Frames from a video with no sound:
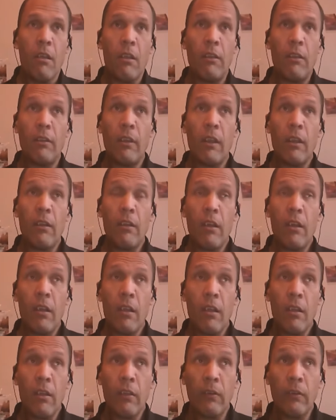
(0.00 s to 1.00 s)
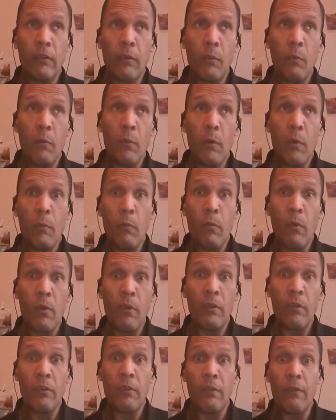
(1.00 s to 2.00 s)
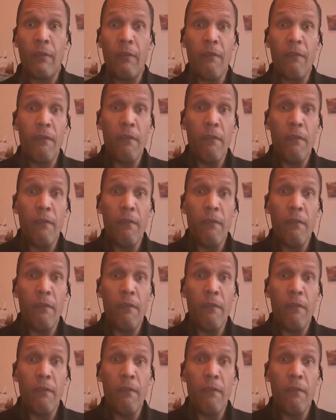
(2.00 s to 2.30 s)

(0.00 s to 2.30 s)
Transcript: is that someone was